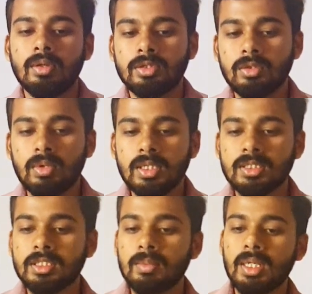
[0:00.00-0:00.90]
So what is
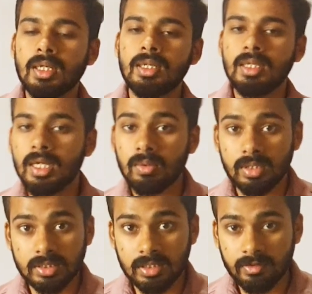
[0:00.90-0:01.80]
the similarity and
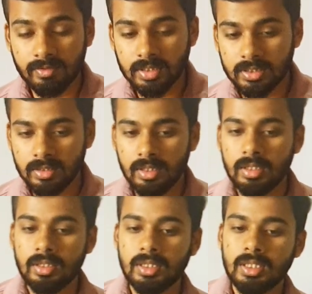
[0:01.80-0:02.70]
what is the difference?
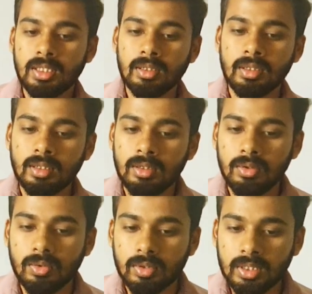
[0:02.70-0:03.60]
Here
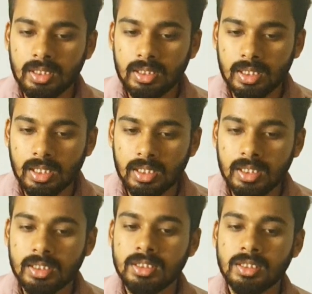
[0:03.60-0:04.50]
only
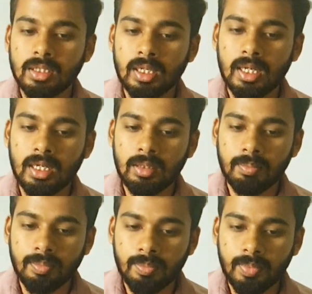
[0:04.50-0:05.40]
KH and
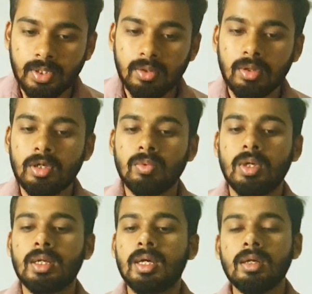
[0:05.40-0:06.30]

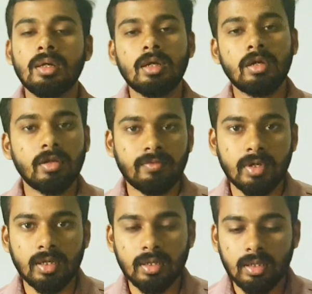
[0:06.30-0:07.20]
P01 are
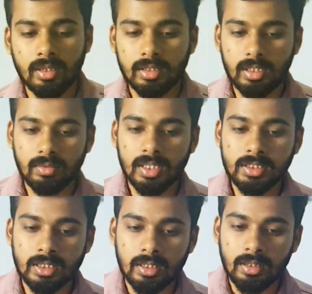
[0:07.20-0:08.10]
different.
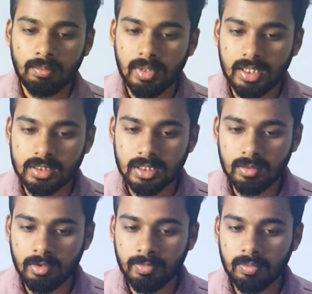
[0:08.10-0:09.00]
Otherwise, partial
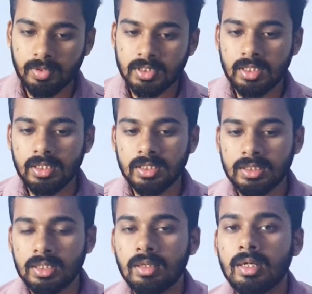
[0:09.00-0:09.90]
vapor pressure is
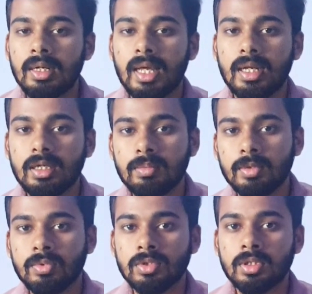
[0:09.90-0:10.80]
directly
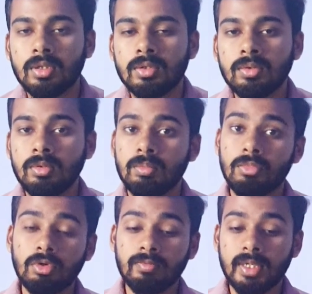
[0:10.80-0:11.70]
proportional to
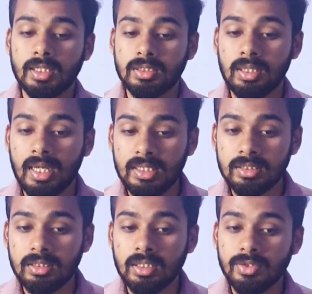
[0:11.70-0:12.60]
mole fraction, as
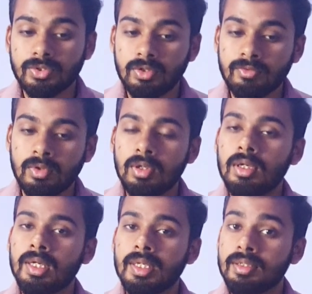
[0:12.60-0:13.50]
in case of
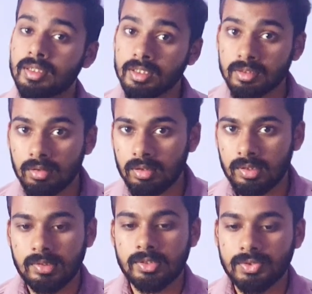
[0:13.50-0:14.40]
Henry's law
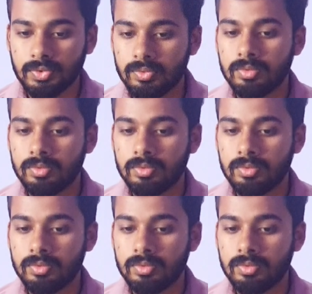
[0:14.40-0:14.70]
also.